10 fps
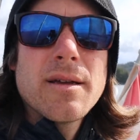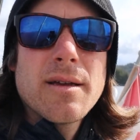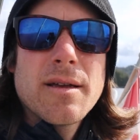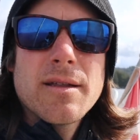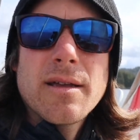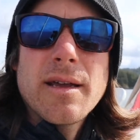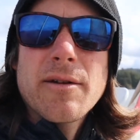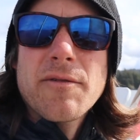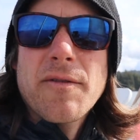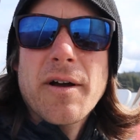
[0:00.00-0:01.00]
in the
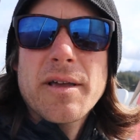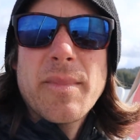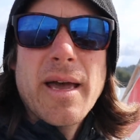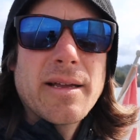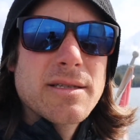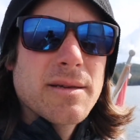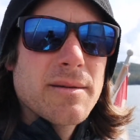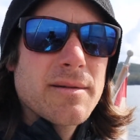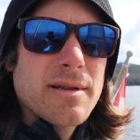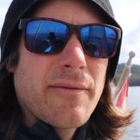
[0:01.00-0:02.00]
inner Foggy Bay. It's
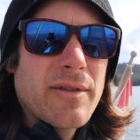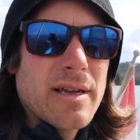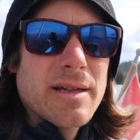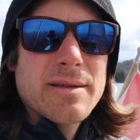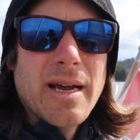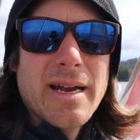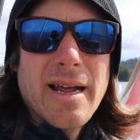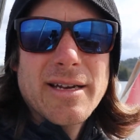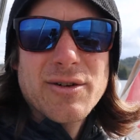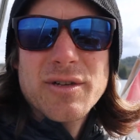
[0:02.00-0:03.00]
definitely a tight
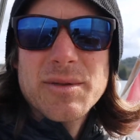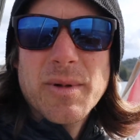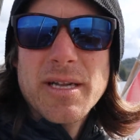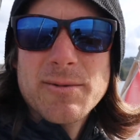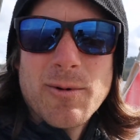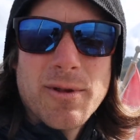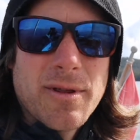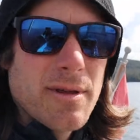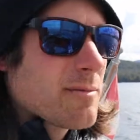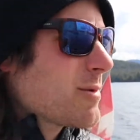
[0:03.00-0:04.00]
entrance, but it's
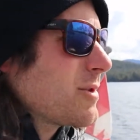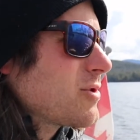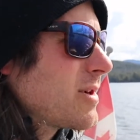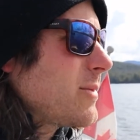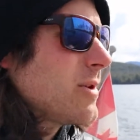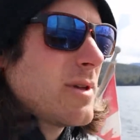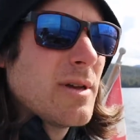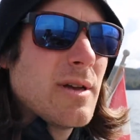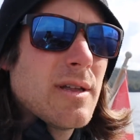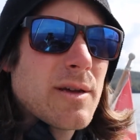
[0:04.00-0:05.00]
worth the trouble.
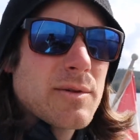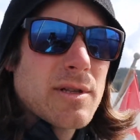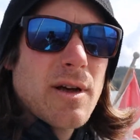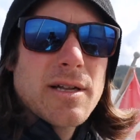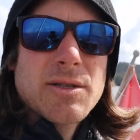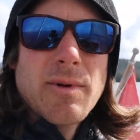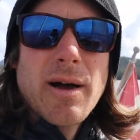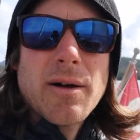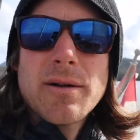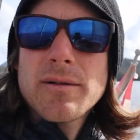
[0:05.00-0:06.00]
There was a lot of
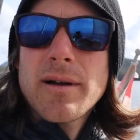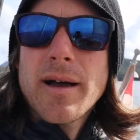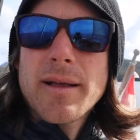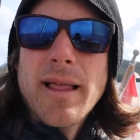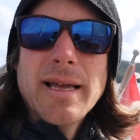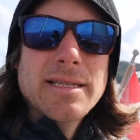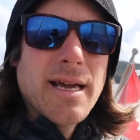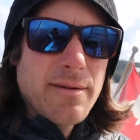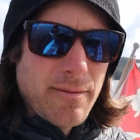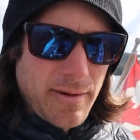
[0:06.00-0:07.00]
swell last
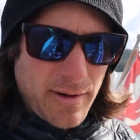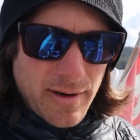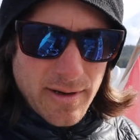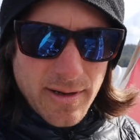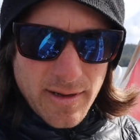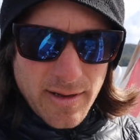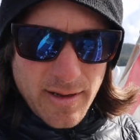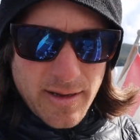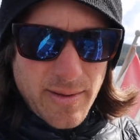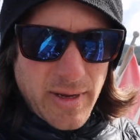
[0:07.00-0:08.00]
night when we were
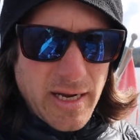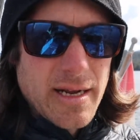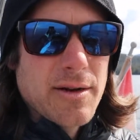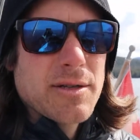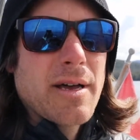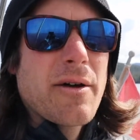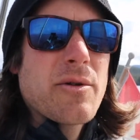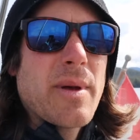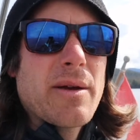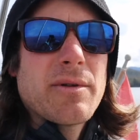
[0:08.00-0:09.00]
coming in here, so the outer
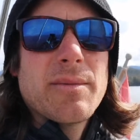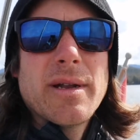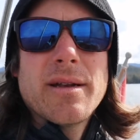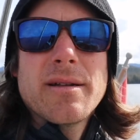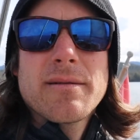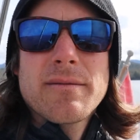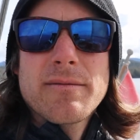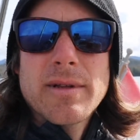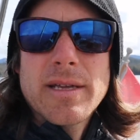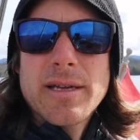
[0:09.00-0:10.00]
bay would have been
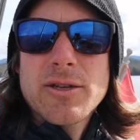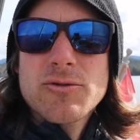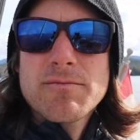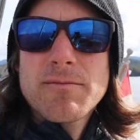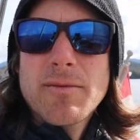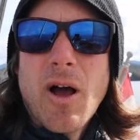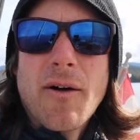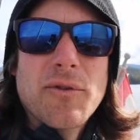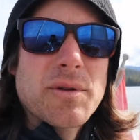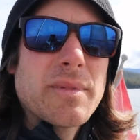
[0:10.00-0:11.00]
really
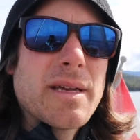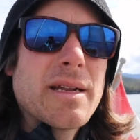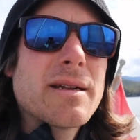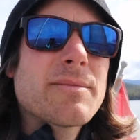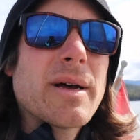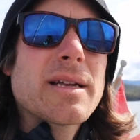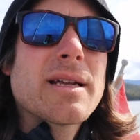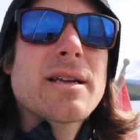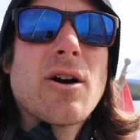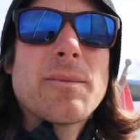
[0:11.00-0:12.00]
awful to be in, but
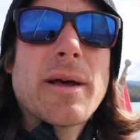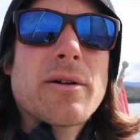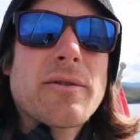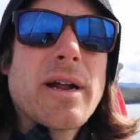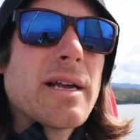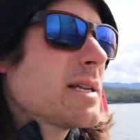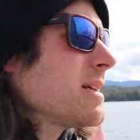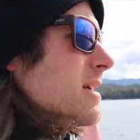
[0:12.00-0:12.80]
it calmed down overnight.